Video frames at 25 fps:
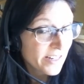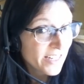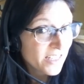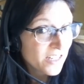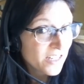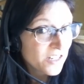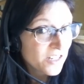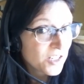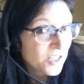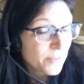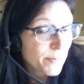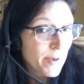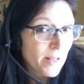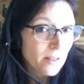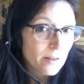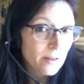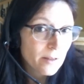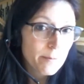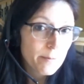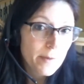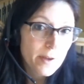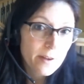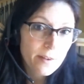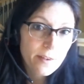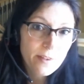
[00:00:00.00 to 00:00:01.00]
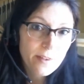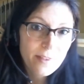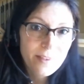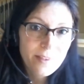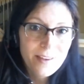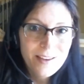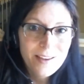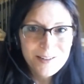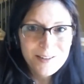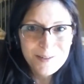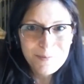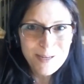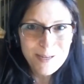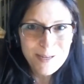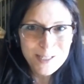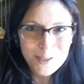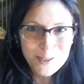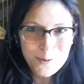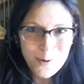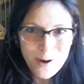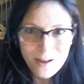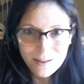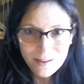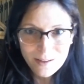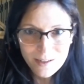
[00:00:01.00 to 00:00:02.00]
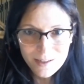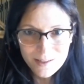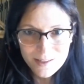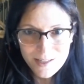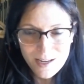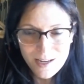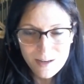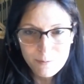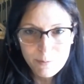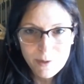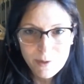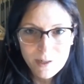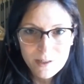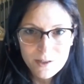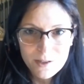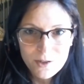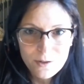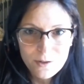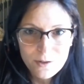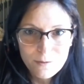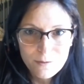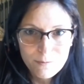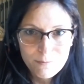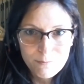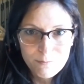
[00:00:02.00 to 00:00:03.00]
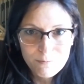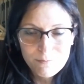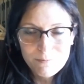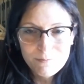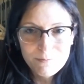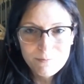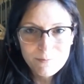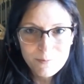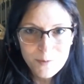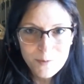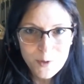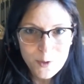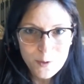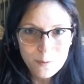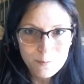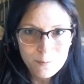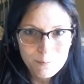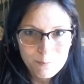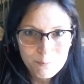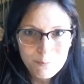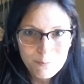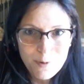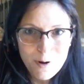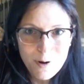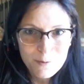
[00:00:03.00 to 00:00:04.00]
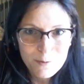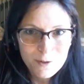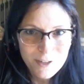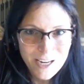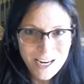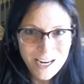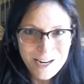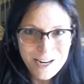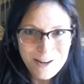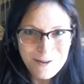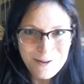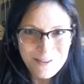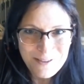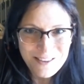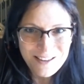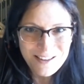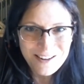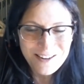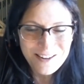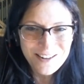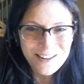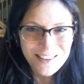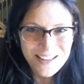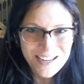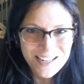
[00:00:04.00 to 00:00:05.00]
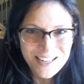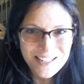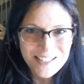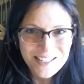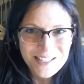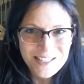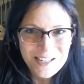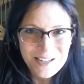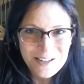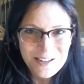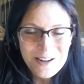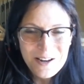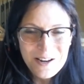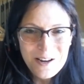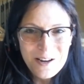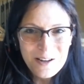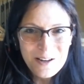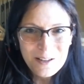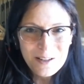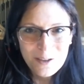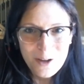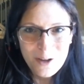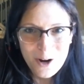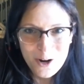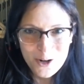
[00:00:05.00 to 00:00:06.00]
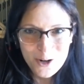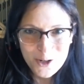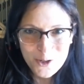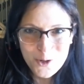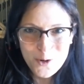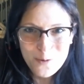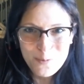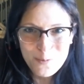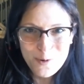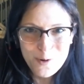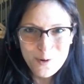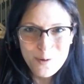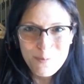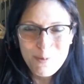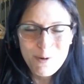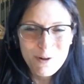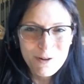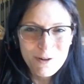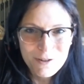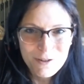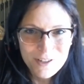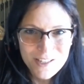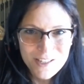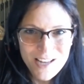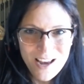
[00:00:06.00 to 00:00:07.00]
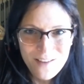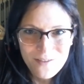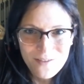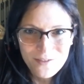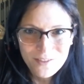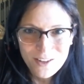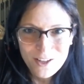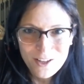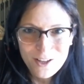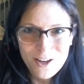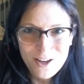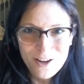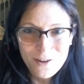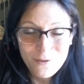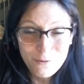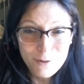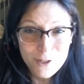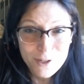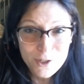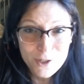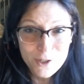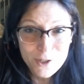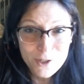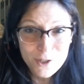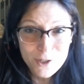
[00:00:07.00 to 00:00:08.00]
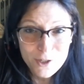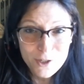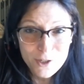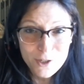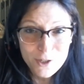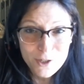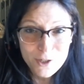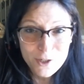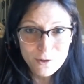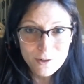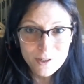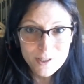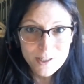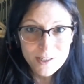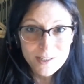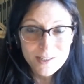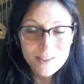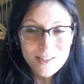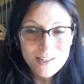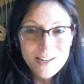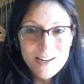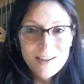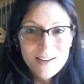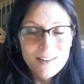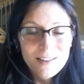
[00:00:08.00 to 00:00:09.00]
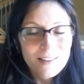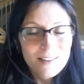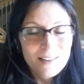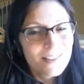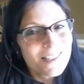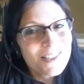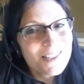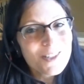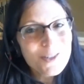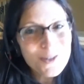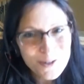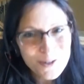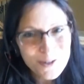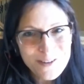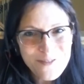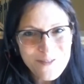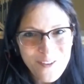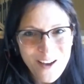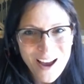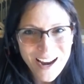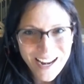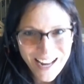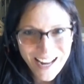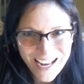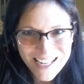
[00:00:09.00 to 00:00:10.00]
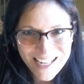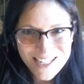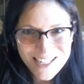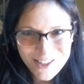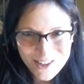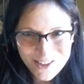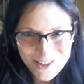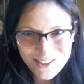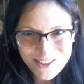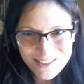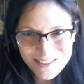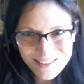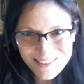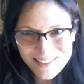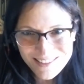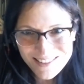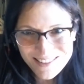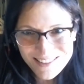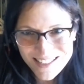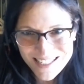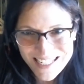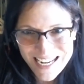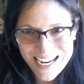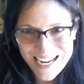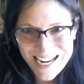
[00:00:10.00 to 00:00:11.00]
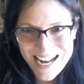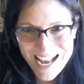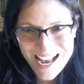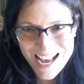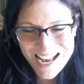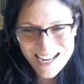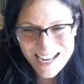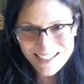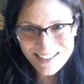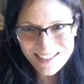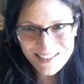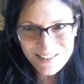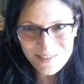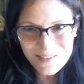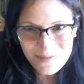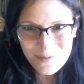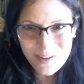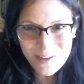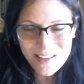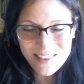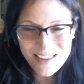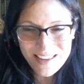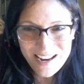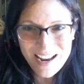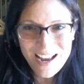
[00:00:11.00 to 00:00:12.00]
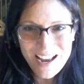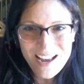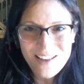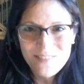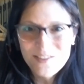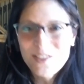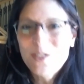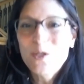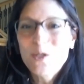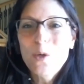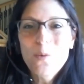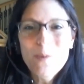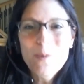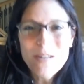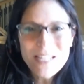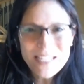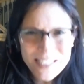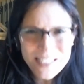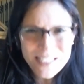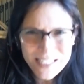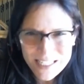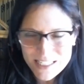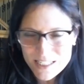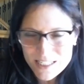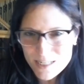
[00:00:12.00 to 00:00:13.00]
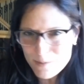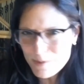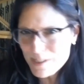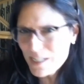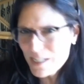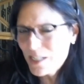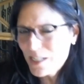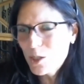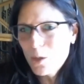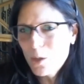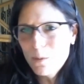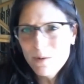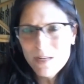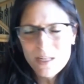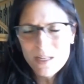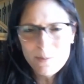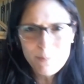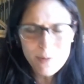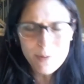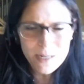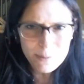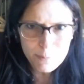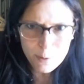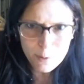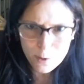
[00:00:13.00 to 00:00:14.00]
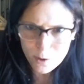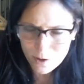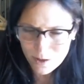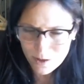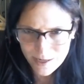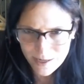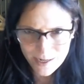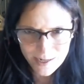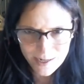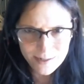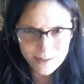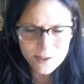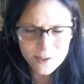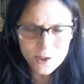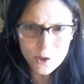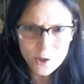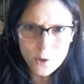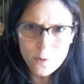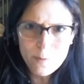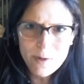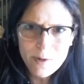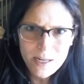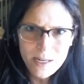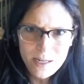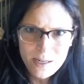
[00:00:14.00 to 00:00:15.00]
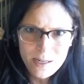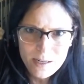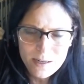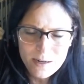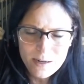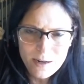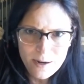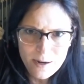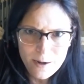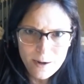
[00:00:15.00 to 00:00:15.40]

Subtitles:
like to dispel a myth that Pasquale is helping to promulgate out there, and that is that large corporate reporters have a lot of resources. This is true in financial data. They have so many systems and so many people and so many